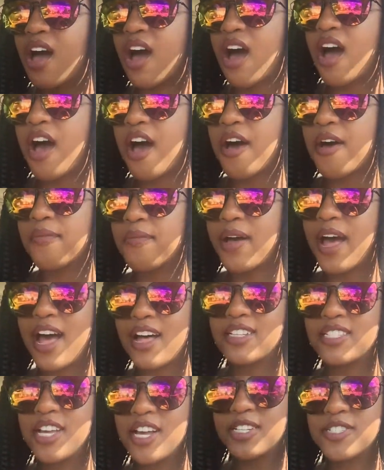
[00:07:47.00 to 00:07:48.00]

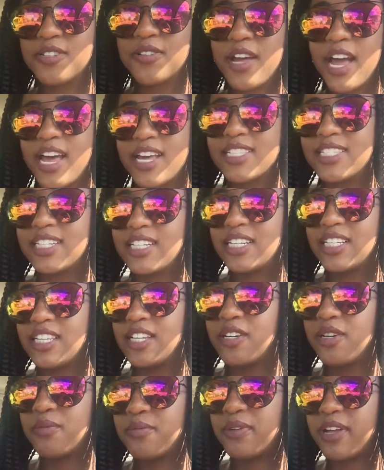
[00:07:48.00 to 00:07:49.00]
I'll talk to you guys in a
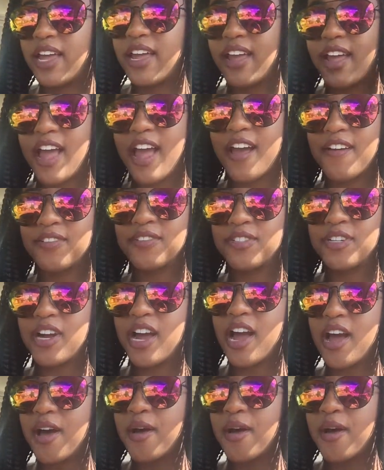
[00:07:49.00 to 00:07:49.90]
little bit after